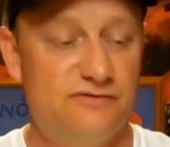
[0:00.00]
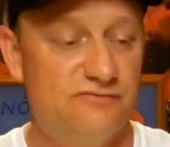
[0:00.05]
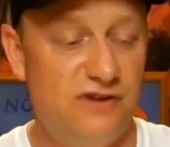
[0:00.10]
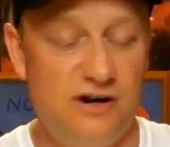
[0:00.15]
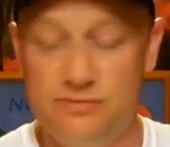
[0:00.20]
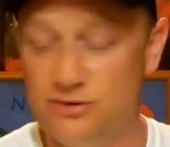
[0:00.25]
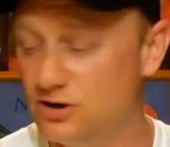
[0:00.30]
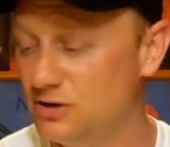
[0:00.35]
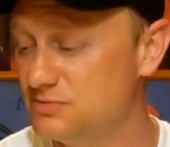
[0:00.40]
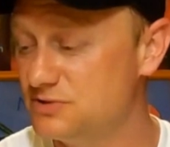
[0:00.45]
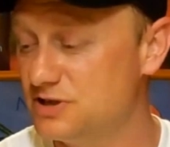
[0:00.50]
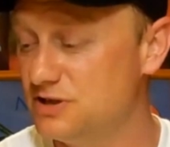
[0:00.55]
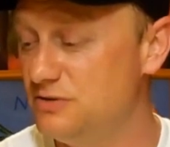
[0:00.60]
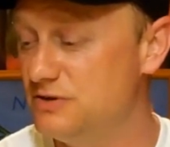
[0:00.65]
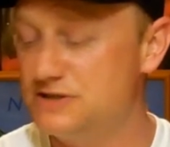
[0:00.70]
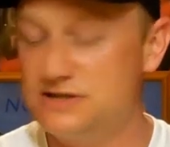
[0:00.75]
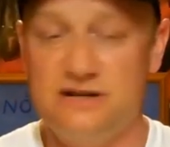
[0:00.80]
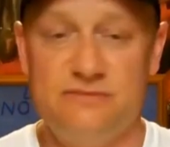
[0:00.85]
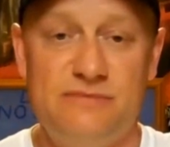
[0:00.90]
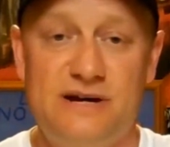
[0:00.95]
The Robocop two
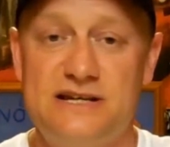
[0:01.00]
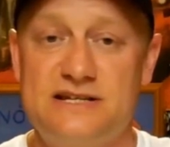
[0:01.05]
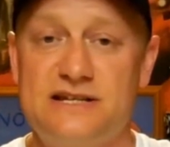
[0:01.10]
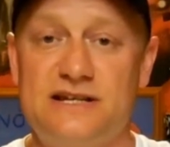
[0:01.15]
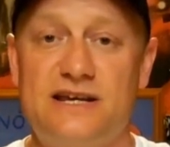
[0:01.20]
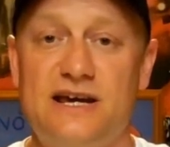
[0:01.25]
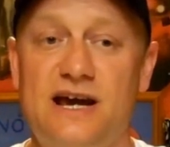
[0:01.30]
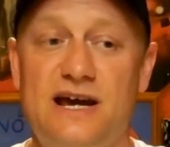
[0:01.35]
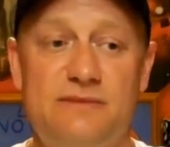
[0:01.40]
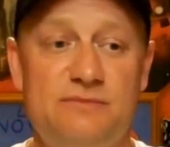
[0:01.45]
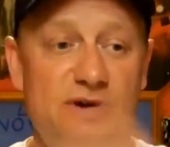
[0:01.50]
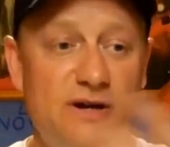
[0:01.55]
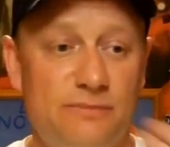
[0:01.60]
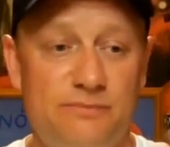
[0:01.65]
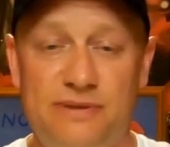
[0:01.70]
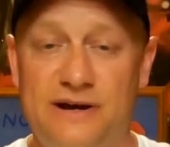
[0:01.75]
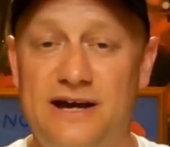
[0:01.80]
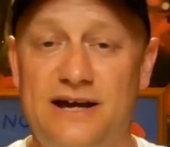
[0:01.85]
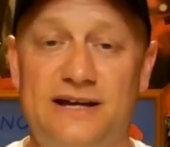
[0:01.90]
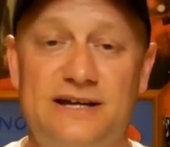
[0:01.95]
is an amazing game.
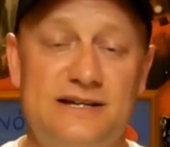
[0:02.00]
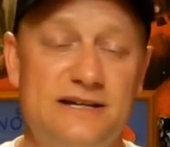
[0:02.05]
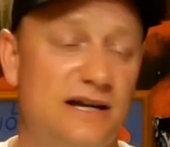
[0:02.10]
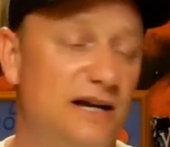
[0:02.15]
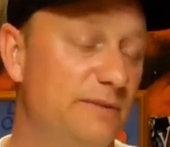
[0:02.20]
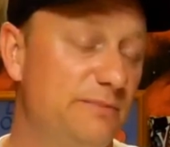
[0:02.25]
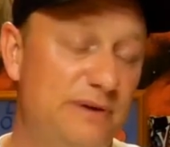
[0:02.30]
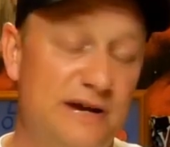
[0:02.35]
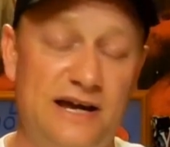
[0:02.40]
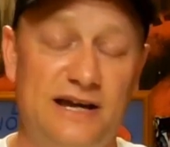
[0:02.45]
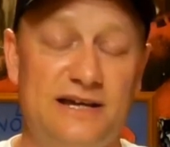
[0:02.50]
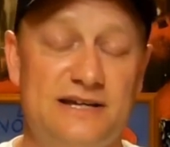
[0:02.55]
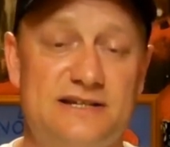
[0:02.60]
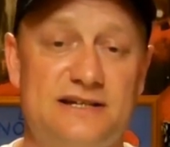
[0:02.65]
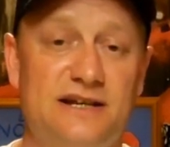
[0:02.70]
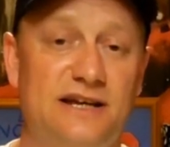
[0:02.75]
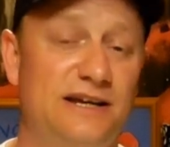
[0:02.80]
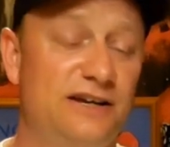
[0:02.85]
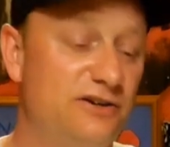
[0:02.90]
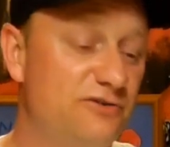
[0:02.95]
Pang, uh, Pang
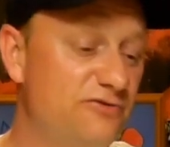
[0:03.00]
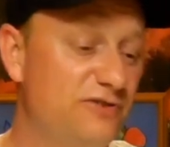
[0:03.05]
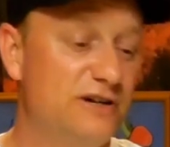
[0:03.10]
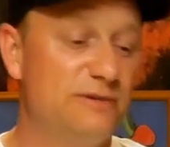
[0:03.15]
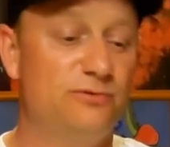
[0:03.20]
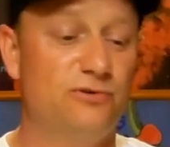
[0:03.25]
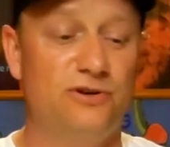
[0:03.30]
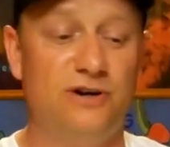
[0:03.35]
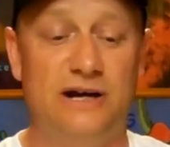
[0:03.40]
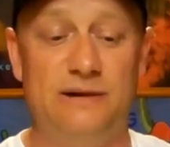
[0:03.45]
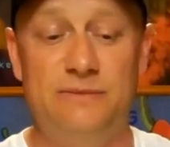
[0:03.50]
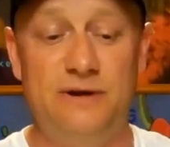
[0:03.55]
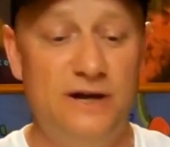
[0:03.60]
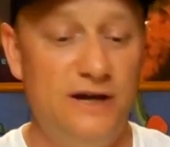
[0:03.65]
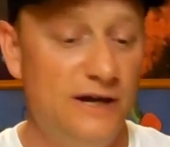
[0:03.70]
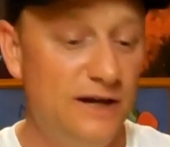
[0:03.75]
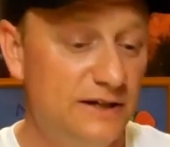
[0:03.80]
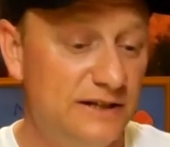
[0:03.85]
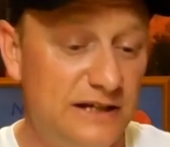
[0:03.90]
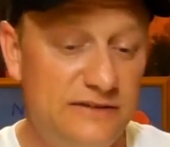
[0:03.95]
is an incredible game.
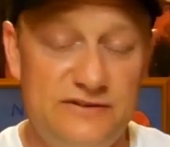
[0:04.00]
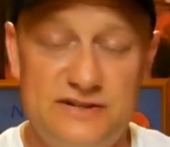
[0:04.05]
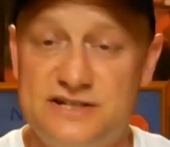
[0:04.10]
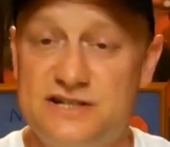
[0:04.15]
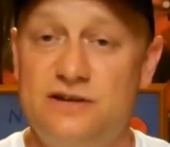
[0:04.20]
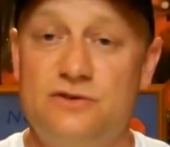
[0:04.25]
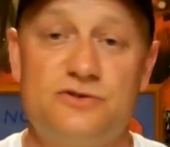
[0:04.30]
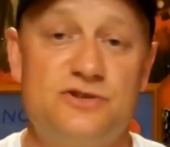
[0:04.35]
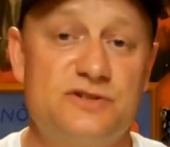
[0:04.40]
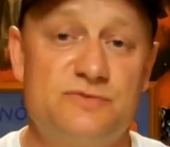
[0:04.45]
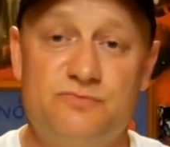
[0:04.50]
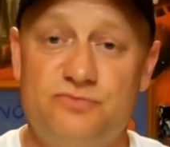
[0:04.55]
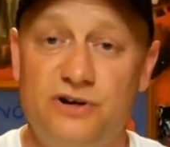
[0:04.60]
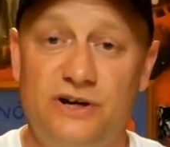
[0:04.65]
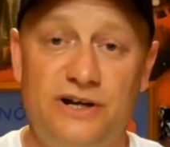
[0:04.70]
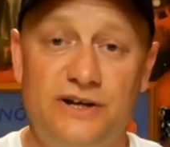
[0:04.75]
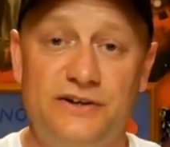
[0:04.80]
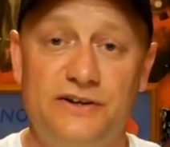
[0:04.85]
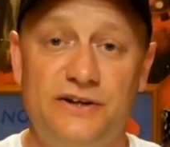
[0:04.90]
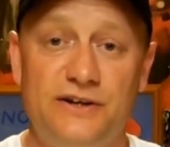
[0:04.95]
Navy Seals is
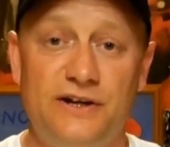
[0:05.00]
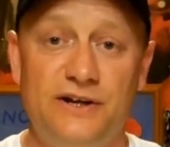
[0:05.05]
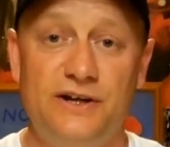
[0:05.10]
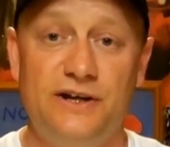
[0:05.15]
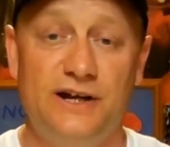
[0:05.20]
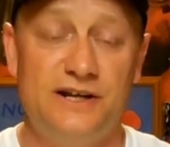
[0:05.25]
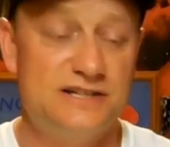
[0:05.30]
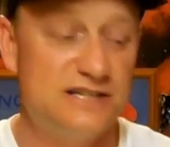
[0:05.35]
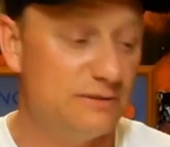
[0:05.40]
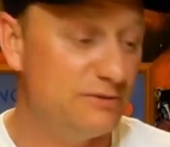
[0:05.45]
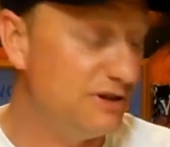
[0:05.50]
brilliant. And